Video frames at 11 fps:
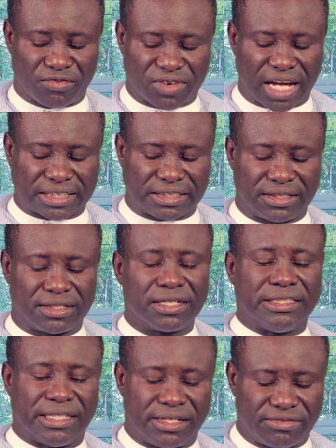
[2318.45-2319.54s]
Flaxseed
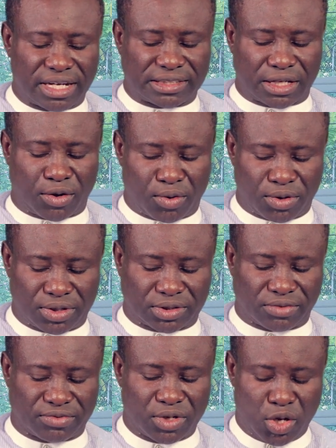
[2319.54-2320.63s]
delivers a whole lot
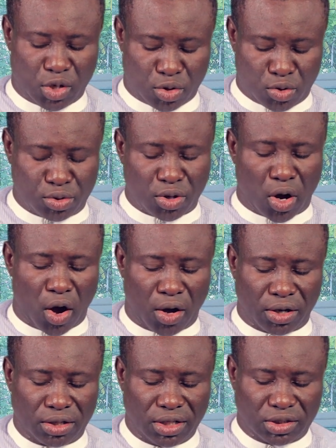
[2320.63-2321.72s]
of good oil.